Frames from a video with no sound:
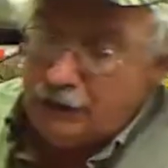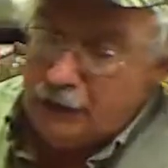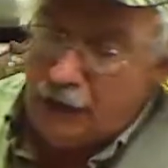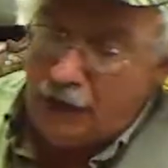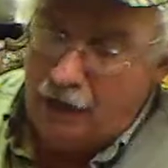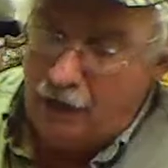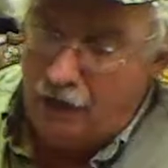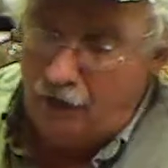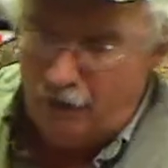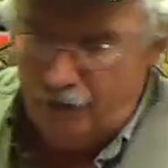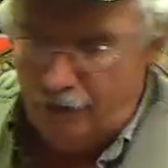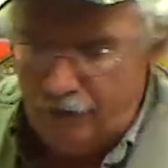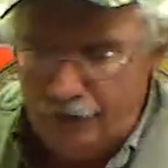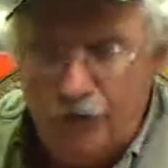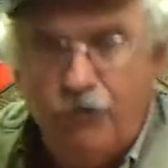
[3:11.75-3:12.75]
and how
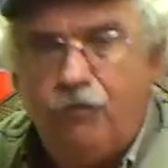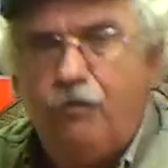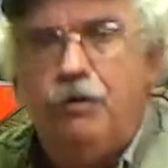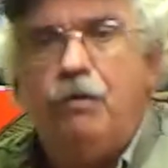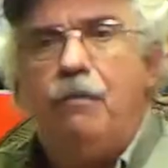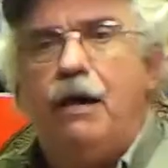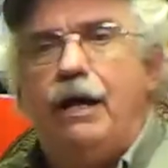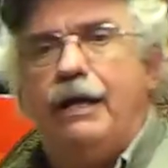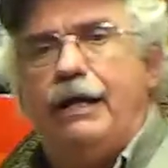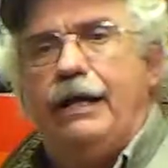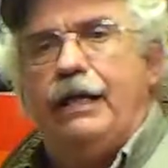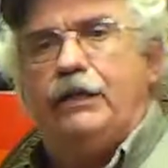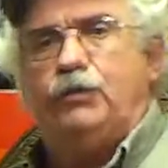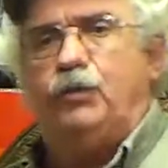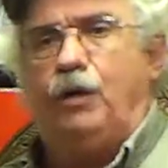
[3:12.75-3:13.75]
you might
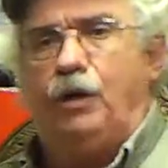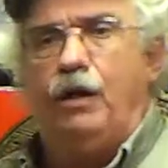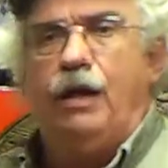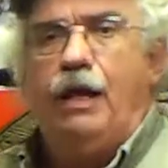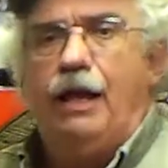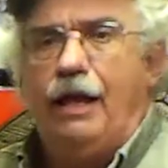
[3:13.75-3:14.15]
ask, well,